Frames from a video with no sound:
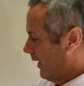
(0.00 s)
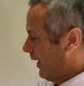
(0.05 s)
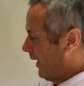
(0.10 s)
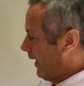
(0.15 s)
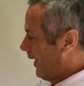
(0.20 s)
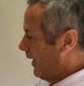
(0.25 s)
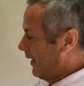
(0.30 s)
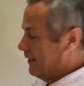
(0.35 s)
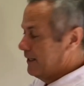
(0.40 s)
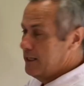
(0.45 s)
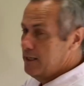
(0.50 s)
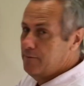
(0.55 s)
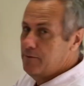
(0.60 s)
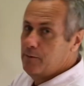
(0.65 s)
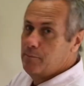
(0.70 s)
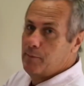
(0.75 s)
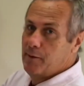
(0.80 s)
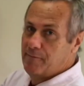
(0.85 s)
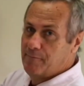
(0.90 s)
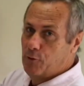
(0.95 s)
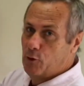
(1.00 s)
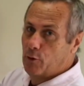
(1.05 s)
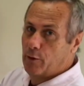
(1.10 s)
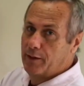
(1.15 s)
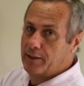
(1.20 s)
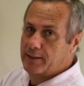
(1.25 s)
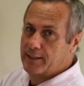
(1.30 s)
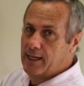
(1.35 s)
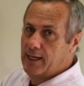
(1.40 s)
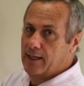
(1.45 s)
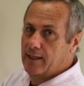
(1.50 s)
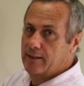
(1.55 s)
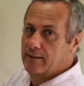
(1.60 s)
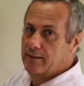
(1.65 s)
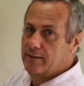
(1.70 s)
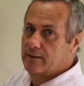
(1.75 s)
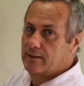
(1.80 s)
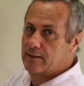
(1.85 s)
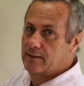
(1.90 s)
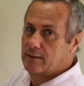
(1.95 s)
And even before it
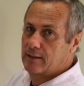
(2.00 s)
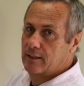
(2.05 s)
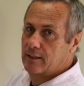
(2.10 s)
does,